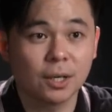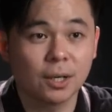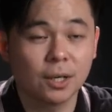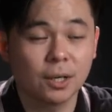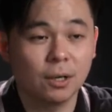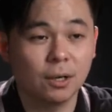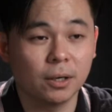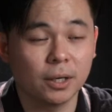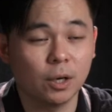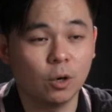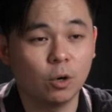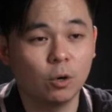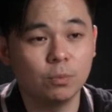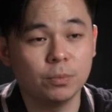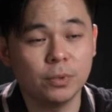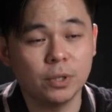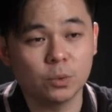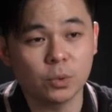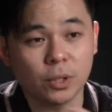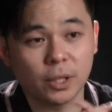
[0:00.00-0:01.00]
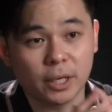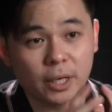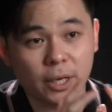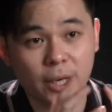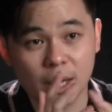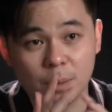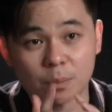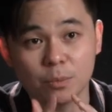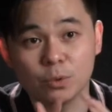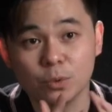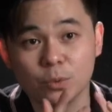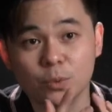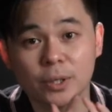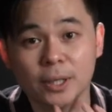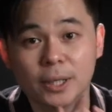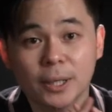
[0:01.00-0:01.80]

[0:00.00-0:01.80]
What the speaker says: Okay, hope this one can help you.